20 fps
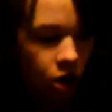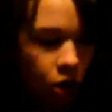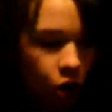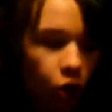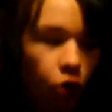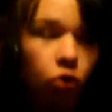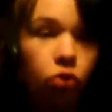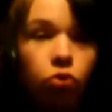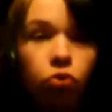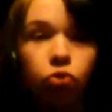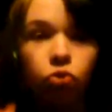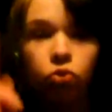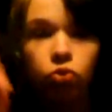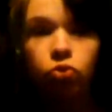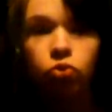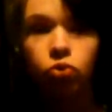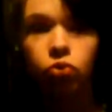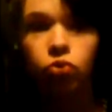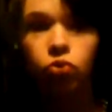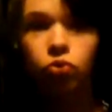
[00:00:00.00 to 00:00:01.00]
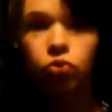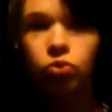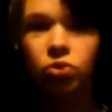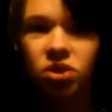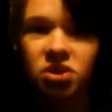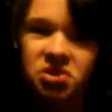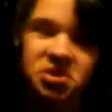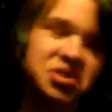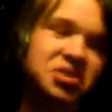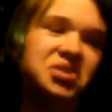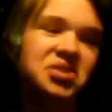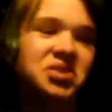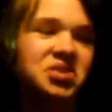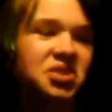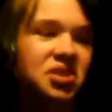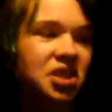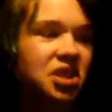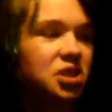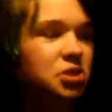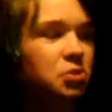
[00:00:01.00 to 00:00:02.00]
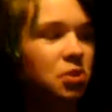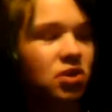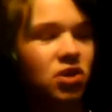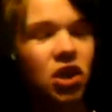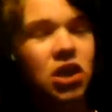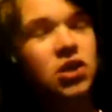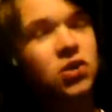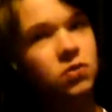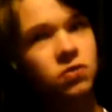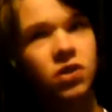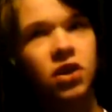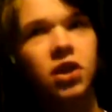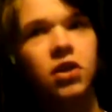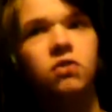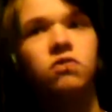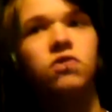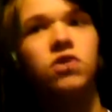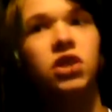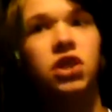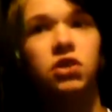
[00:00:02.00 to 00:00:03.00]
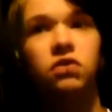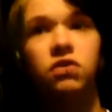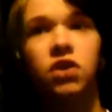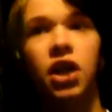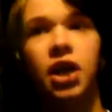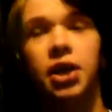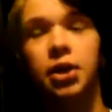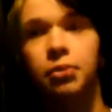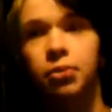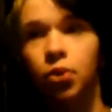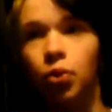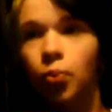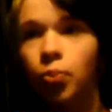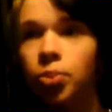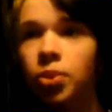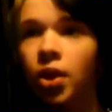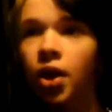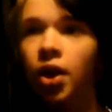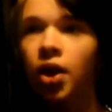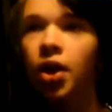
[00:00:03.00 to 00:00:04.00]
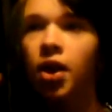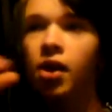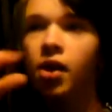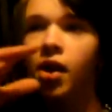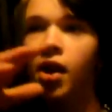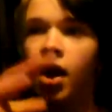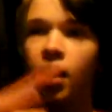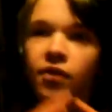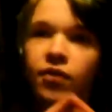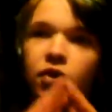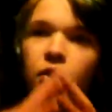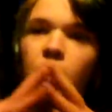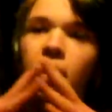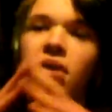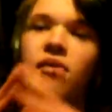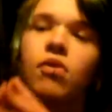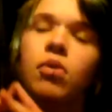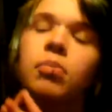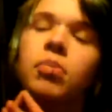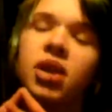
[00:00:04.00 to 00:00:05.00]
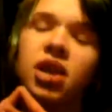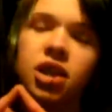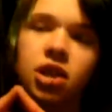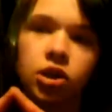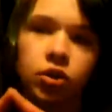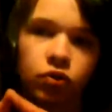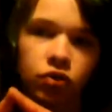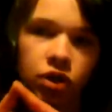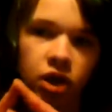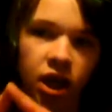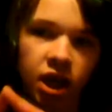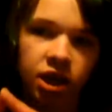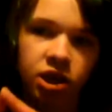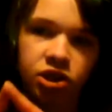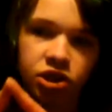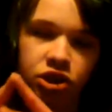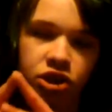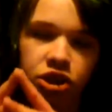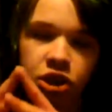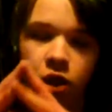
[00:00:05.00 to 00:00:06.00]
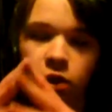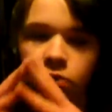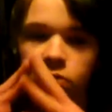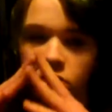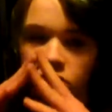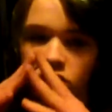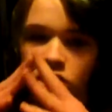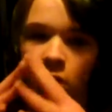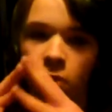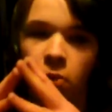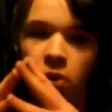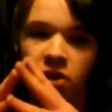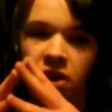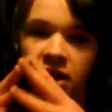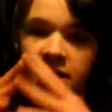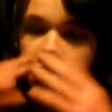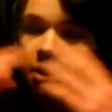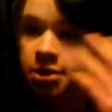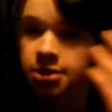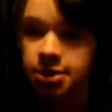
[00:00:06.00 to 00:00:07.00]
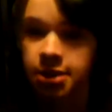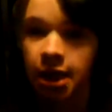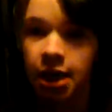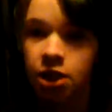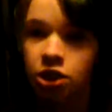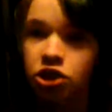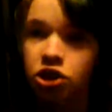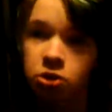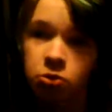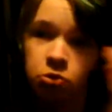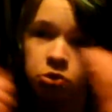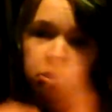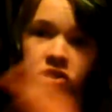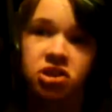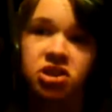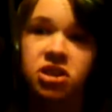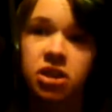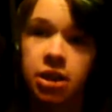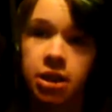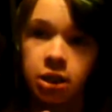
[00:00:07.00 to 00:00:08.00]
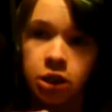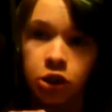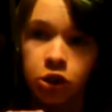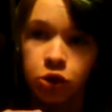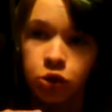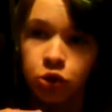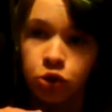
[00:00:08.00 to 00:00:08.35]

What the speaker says: Oh, this one is really, really relatable. Have you ever been in a relationship with someone that doesn't actually want to see you?